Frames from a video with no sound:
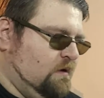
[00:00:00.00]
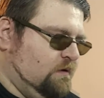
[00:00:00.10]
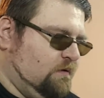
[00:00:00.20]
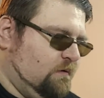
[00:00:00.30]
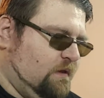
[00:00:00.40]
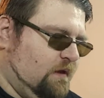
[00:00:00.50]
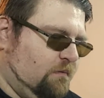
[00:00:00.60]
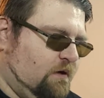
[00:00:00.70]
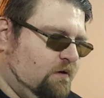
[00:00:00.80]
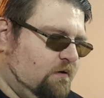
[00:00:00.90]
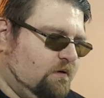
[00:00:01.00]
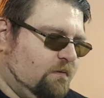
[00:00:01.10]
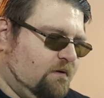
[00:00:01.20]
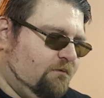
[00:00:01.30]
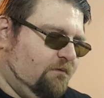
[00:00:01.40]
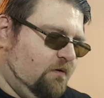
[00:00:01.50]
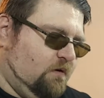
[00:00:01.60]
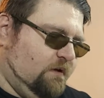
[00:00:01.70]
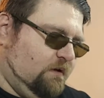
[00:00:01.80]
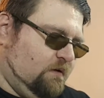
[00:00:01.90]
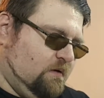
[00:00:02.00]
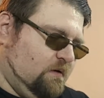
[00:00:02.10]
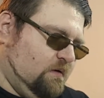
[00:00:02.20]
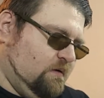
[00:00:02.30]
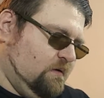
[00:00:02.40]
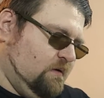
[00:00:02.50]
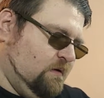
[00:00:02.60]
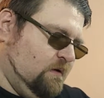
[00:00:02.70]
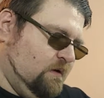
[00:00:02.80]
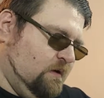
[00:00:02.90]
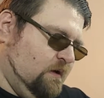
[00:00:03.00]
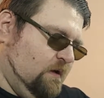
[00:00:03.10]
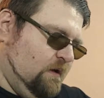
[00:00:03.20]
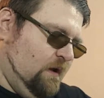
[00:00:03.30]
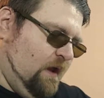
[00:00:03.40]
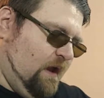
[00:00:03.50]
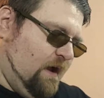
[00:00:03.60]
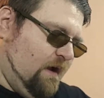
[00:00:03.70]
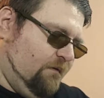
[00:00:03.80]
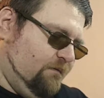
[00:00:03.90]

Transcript: So the thing I'm going to do is I'm going to fold it in half